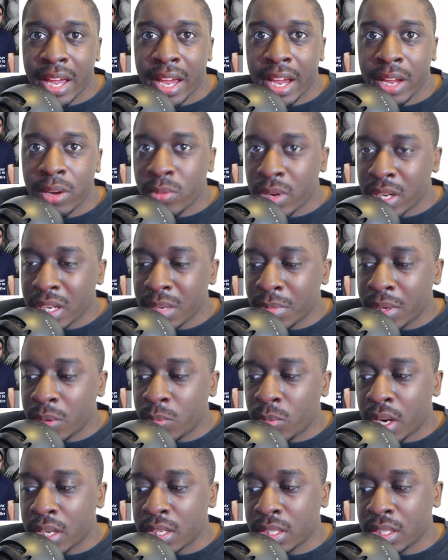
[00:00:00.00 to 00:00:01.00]
I'd recommend
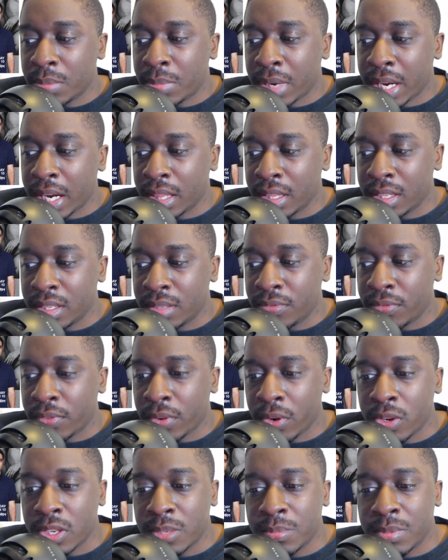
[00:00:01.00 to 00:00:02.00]
watching the pilot
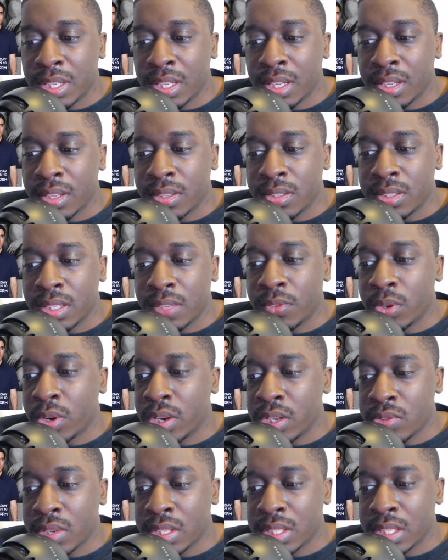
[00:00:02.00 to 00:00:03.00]
first because if you're
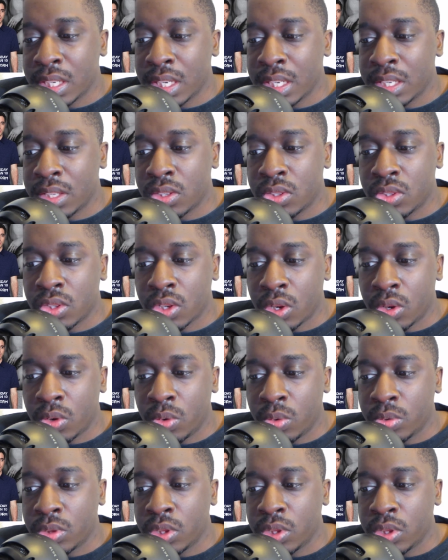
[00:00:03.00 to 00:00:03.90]
interested in the show,